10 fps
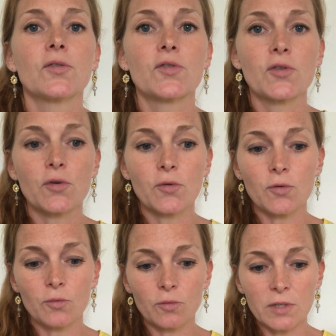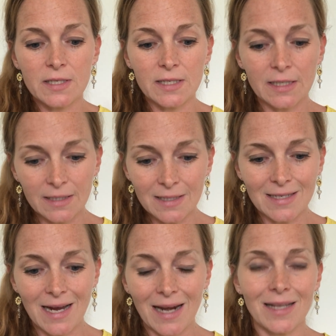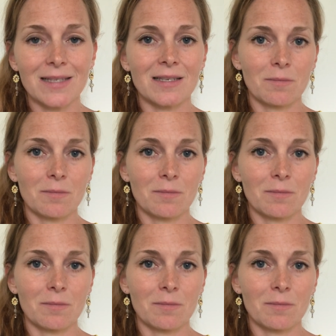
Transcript: to sit in silence